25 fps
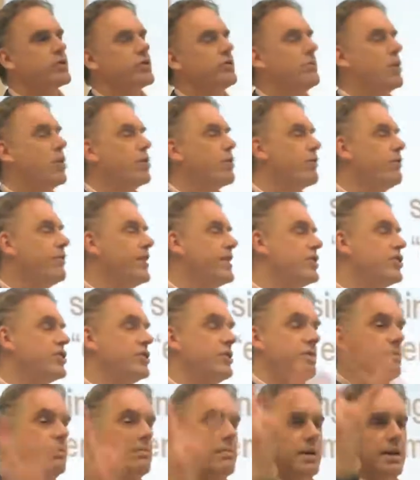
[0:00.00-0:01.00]

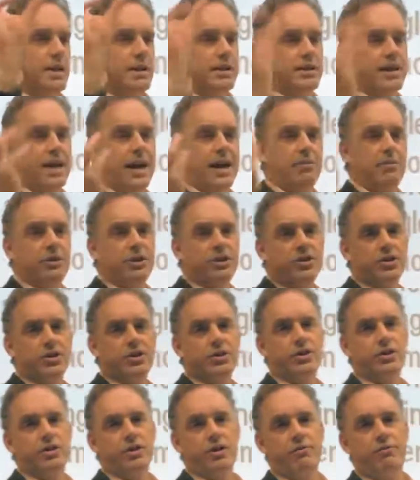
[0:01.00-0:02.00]
motivation
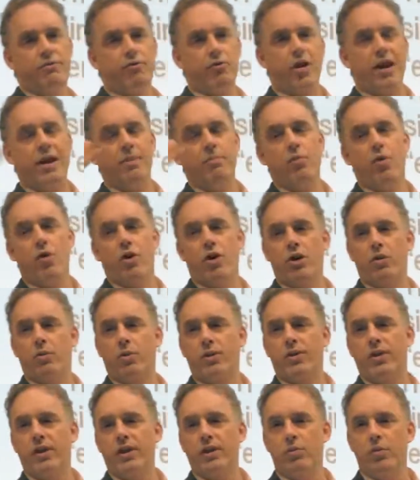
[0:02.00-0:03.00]
establishes the framework
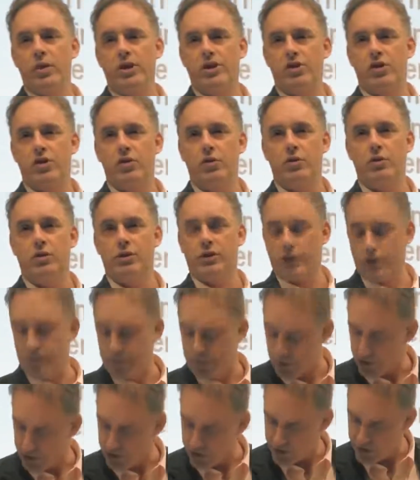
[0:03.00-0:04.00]
within which goals are
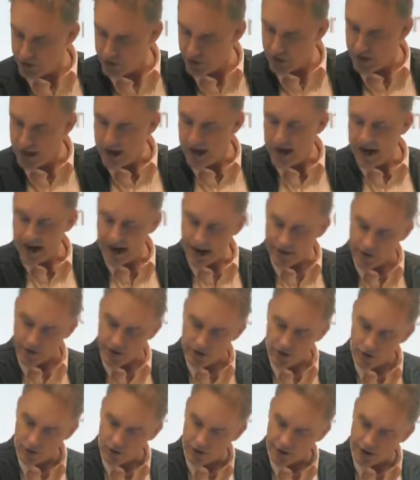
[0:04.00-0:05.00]
pursued and the
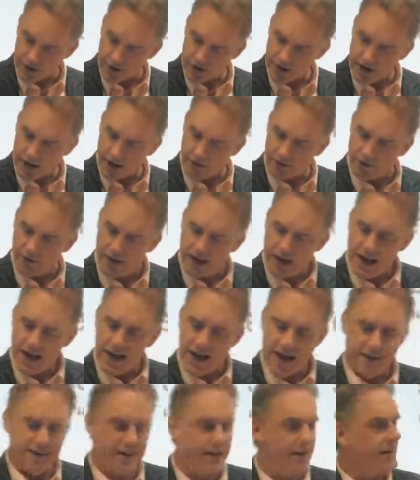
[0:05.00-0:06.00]
goal itself.
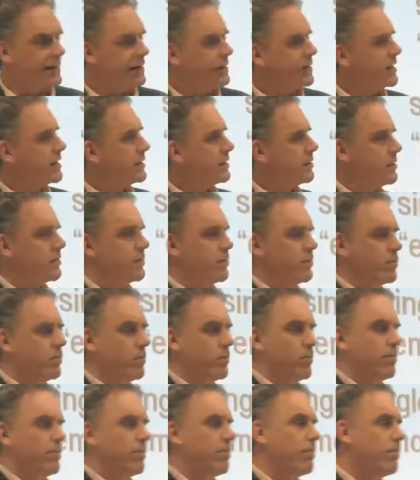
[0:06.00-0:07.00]
And then,
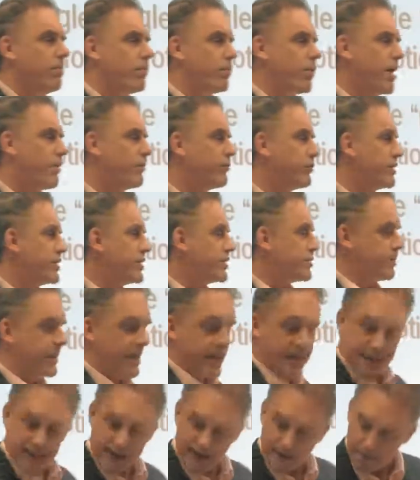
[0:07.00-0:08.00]
roughly
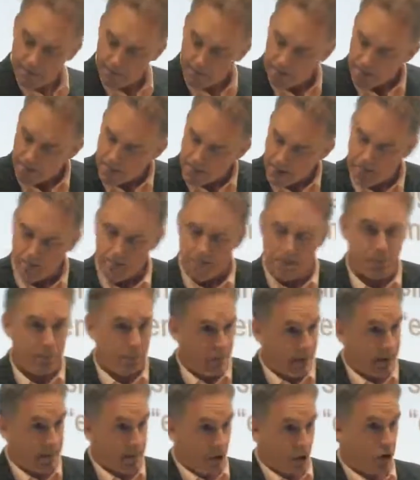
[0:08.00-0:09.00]
speaking,
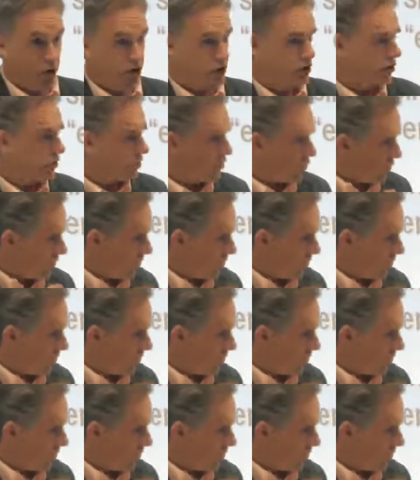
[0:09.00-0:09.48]
emotions,